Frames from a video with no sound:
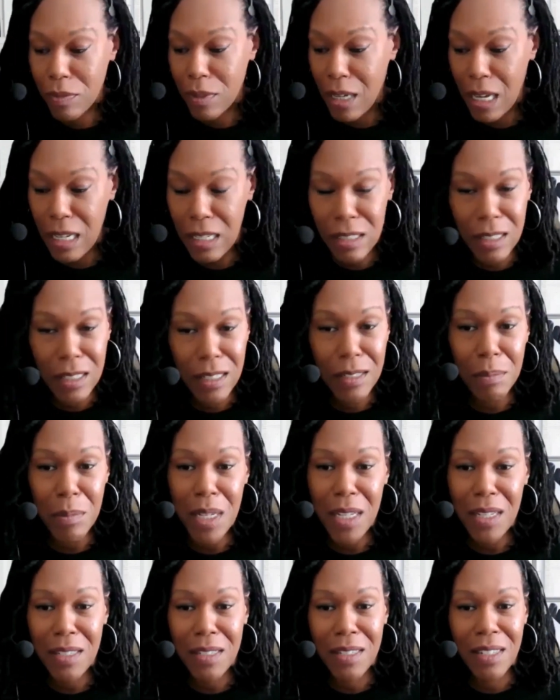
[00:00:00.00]
case
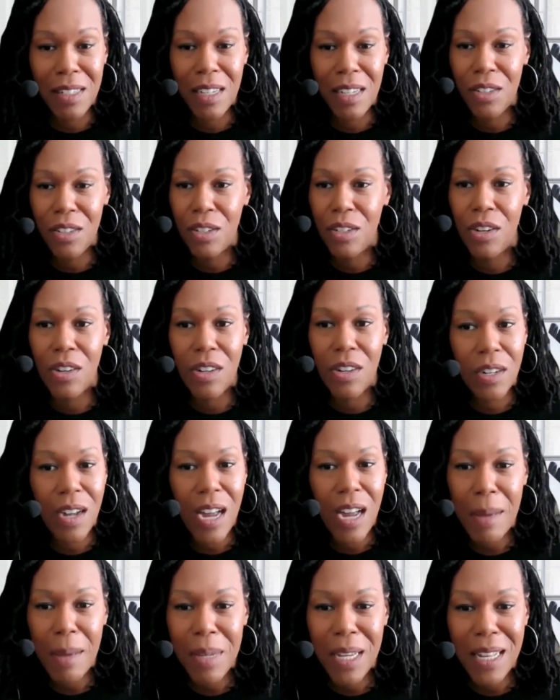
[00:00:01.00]
dismissed. And they're your
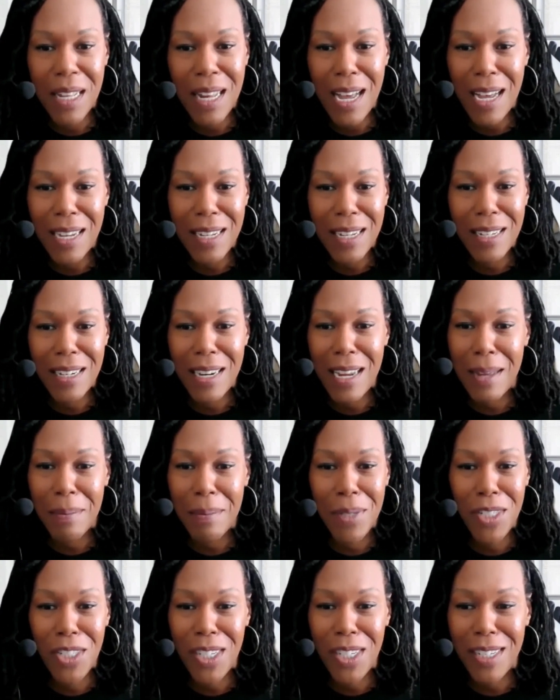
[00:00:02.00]
happy client,
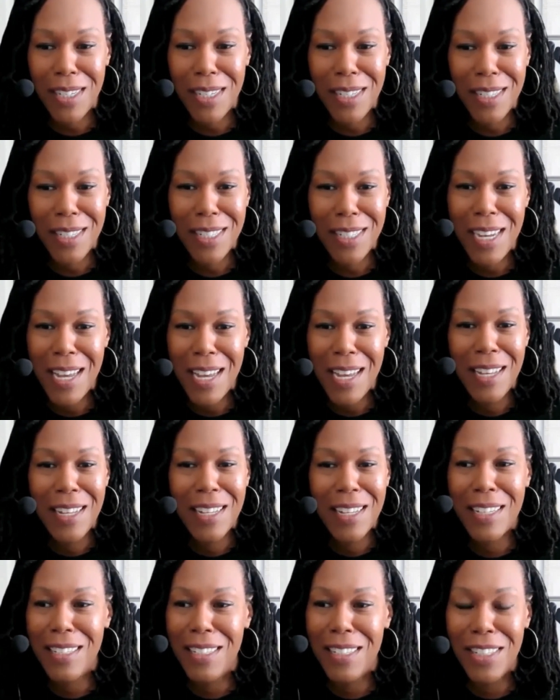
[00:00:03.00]
happy judge.
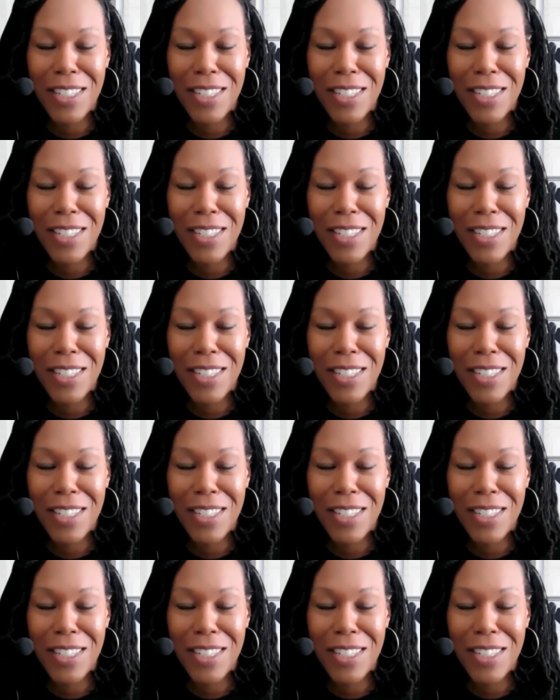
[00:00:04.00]
Because the